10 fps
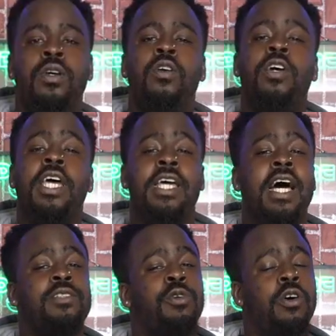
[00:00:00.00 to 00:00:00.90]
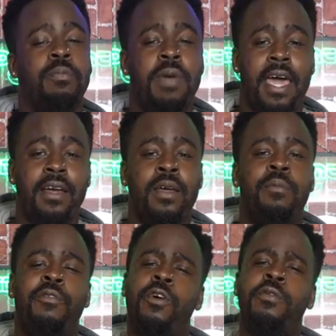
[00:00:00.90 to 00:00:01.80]
Okay guys, welcome back.
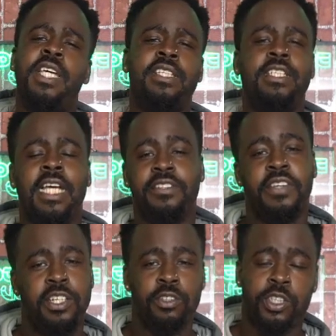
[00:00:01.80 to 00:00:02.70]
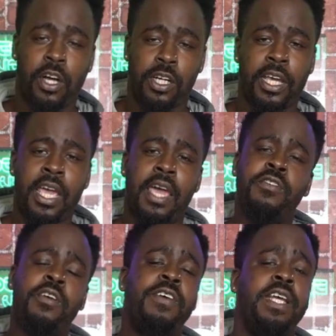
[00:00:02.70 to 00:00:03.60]
Before we get today's video started, if
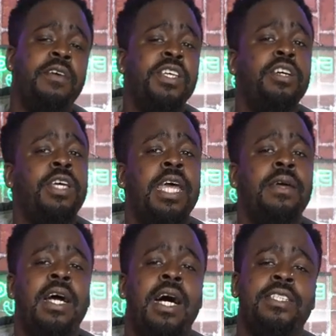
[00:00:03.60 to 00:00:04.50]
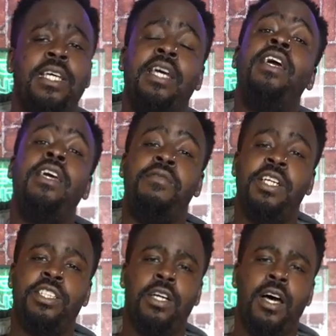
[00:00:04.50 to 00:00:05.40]
you're a fan of video game content,
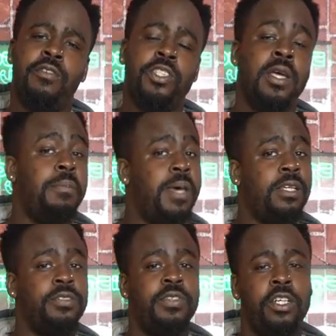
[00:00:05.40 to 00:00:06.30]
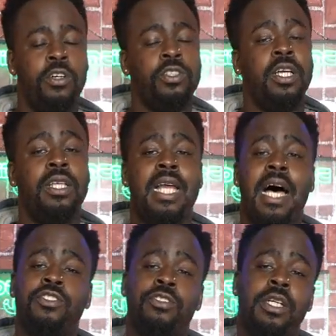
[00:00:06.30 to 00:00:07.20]
convention coverage, pickups videos,
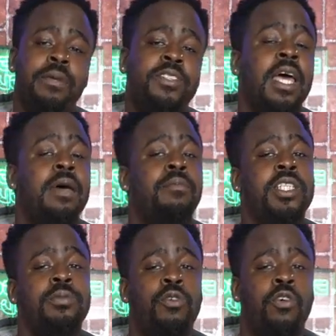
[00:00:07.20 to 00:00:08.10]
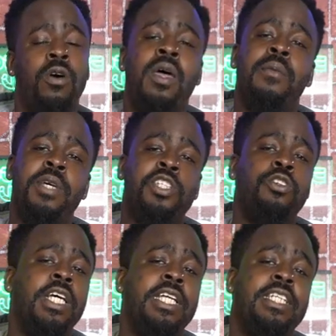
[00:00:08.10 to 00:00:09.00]
live streams, and much more, be sure
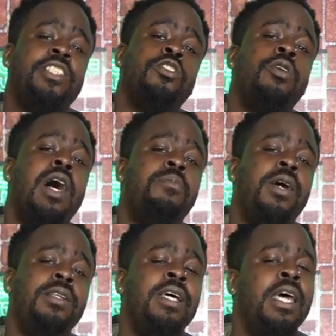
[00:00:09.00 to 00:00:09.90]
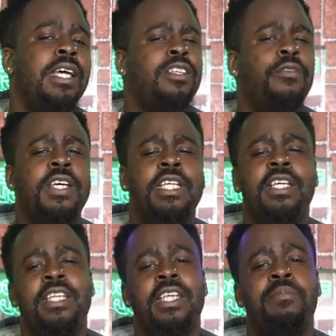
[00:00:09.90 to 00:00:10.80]
to hit that subscribe button and don't forget to
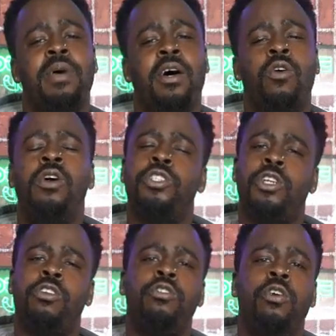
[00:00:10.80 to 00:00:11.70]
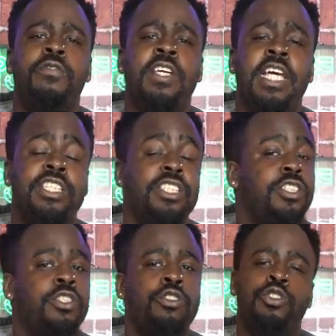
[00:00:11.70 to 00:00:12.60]
hit that bell, turn on notifications
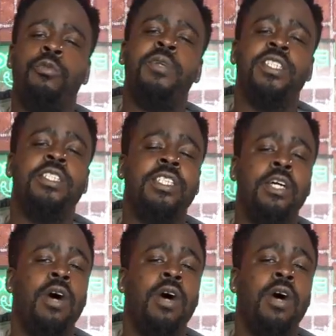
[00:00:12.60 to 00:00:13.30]
so that you won't miss a single